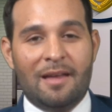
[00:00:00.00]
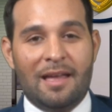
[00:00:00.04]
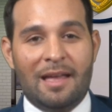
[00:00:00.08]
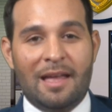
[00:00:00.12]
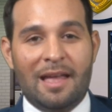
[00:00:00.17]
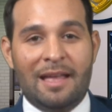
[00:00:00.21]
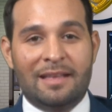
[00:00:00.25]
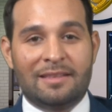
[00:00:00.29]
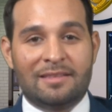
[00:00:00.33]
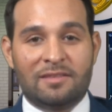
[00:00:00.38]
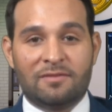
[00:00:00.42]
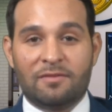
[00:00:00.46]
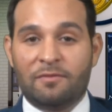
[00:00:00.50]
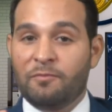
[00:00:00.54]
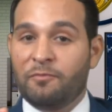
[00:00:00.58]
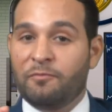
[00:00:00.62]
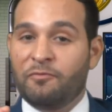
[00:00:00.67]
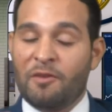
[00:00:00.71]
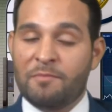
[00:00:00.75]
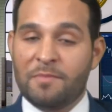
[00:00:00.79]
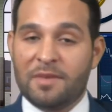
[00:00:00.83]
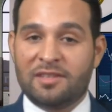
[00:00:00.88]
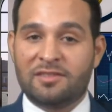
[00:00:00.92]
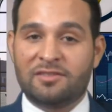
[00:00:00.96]
It's
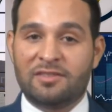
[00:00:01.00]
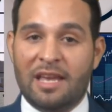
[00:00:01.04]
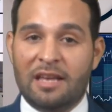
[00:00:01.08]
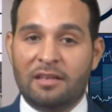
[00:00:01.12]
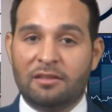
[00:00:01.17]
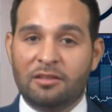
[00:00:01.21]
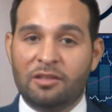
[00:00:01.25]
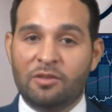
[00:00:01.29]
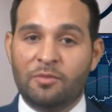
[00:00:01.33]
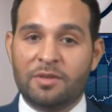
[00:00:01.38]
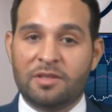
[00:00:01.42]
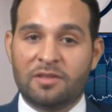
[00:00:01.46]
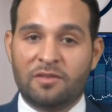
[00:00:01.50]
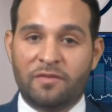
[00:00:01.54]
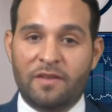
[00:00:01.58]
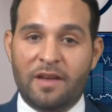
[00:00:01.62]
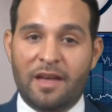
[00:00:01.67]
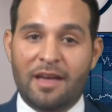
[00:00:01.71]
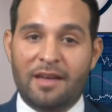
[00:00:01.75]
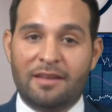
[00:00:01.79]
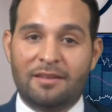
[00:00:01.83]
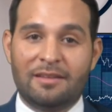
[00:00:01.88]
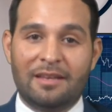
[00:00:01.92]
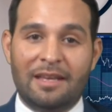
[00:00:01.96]
from the St. Louis
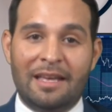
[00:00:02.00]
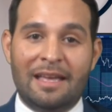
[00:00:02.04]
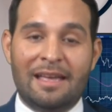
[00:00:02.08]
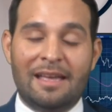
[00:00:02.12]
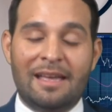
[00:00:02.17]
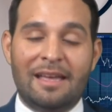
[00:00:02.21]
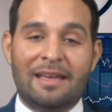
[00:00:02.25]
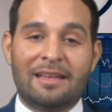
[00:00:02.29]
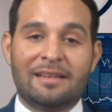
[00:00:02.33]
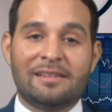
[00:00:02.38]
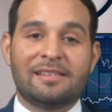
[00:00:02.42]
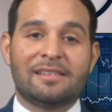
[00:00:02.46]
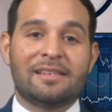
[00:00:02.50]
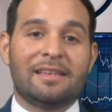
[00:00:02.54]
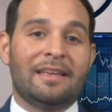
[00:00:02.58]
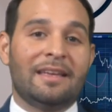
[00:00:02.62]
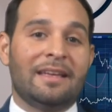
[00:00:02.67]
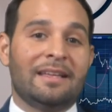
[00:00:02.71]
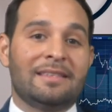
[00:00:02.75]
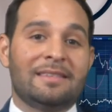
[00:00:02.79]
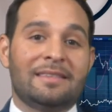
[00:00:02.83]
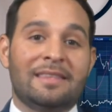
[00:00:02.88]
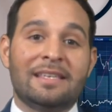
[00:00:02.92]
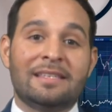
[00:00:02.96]
Fed, and
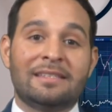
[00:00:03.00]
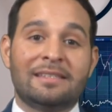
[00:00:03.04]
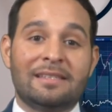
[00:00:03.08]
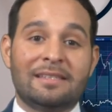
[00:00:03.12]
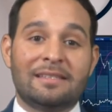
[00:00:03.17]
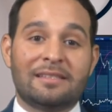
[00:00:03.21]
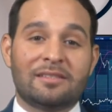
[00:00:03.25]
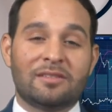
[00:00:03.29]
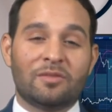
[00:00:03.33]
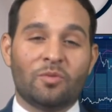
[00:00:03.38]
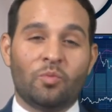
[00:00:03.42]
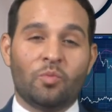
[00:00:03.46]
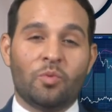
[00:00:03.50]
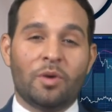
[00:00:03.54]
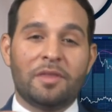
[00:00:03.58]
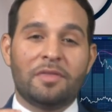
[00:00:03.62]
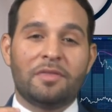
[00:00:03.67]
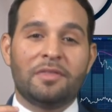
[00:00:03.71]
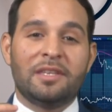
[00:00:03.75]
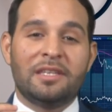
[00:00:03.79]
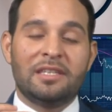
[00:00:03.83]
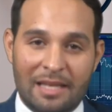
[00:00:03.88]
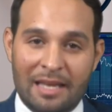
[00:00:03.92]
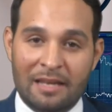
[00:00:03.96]
this is
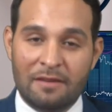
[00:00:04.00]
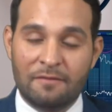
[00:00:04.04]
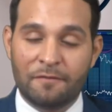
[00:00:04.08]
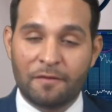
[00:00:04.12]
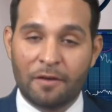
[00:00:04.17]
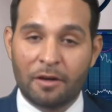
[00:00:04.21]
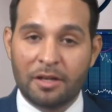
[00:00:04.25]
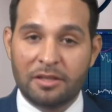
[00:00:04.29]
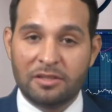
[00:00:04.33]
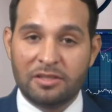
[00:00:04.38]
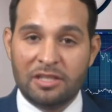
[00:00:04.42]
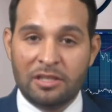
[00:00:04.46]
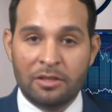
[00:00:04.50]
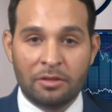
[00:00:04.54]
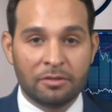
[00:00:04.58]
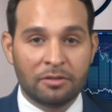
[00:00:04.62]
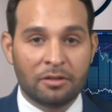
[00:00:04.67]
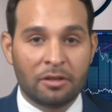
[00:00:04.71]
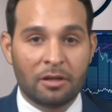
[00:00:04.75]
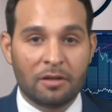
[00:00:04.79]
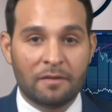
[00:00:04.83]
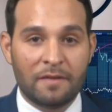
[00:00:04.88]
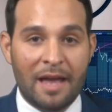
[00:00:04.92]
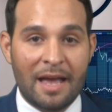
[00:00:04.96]
what the inverted yield
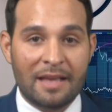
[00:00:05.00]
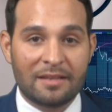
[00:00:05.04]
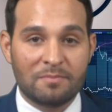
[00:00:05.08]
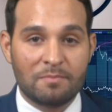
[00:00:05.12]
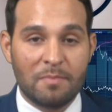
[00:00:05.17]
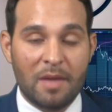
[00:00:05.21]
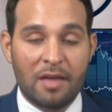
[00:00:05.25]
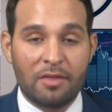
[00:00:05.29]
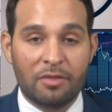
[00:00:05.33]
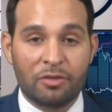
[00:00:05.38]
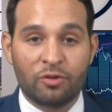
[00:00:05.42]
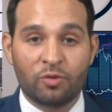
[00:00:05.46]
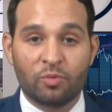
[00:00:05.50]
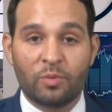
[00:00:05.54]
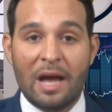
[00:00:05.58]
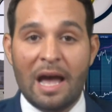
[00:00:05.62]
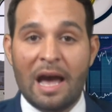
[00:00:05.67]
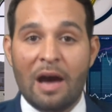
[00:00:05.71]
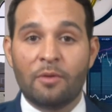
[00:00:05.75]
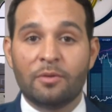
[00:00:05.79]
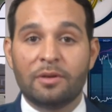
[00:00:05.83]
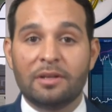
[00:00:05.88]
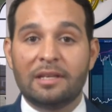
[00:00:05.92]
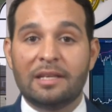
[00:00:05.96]
curve has meant
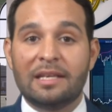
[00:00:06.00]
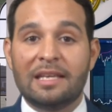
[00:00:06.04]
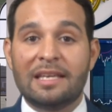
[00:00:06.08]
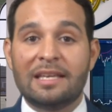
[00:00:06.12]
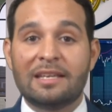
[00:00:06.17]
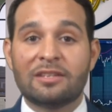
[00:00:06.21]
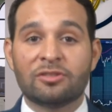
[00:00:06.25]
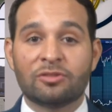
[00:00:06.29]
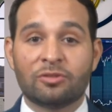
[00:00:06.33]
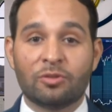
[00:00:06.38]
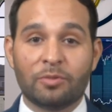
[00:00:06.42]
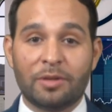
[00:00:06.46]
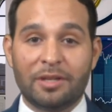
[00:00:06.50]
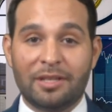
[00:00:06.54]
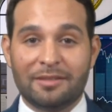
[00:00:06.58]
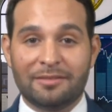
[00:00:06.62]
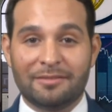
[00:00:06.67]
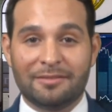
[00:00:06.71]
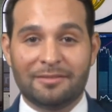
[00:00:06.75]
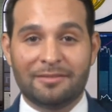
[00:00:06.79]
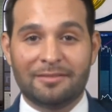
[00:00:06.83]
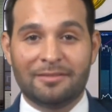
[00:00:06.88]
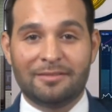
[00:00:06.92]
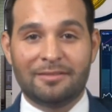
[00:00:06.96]
throughout history.
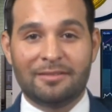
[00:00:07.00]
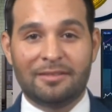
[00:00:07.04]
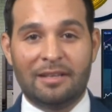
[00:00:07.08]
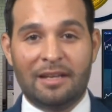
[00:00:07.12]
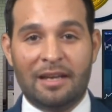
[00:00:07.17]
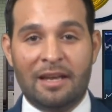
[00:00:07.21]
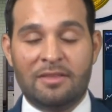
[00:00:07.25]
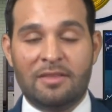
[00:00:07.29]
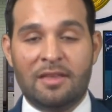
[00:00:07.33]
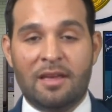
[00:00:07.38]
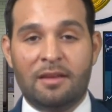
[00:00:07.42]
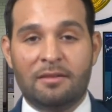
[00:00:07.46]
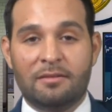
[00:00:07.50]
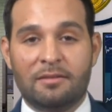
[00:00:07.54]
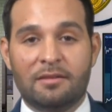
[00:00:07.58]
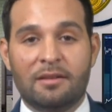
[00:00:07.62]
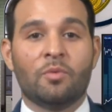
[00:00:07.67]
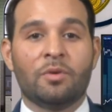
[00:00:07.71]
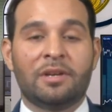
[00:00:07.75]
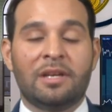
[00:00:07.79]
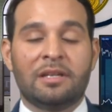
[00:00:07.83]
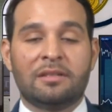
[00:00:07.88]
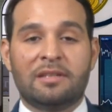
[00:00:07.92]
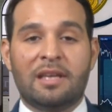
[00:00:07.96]
And then
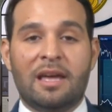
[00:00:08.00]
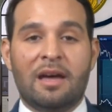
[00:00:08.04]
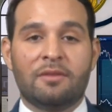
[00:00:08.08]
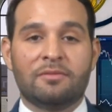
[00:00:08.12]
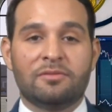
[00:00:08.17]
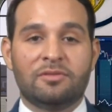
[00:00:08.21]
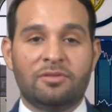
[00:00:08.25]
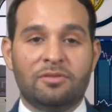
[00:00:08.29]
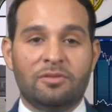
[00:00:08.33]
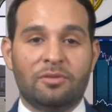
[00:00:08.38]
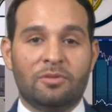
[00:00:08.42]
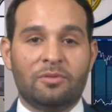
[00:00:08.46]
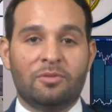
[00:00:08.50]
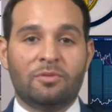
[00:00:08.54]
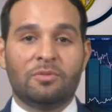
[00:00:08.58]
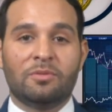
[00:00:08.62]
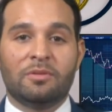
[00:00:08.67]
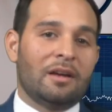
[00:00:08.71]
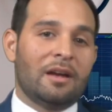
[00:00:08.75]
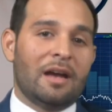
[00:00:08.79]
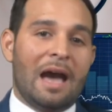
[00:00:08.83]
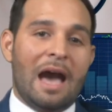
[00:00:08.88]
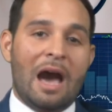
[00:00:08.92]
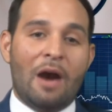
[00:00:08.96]
we'll get down to
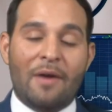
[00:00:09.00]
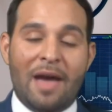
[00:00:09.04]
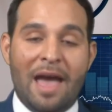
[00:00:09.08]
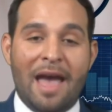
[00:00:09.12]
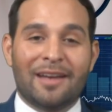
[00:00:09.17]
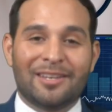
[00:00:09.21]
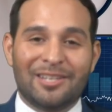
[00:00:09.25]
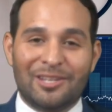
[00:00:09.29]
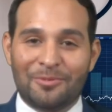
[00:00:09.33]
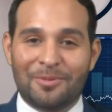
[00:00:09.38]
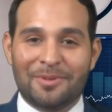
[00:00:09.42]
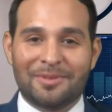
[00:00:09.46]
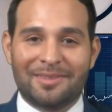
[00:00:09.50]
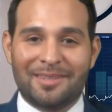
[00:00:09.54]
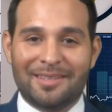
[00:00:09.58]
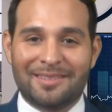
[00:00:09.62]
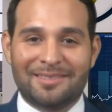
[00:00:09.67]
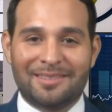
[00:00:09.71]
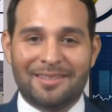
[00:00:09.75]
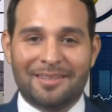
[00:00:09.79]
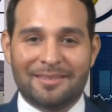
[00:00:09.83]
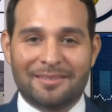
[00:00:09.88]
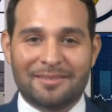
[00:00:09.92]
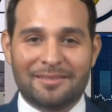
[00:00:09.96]
how accurate
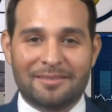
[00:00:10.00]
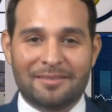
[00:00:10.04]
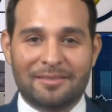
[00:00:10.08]
this is.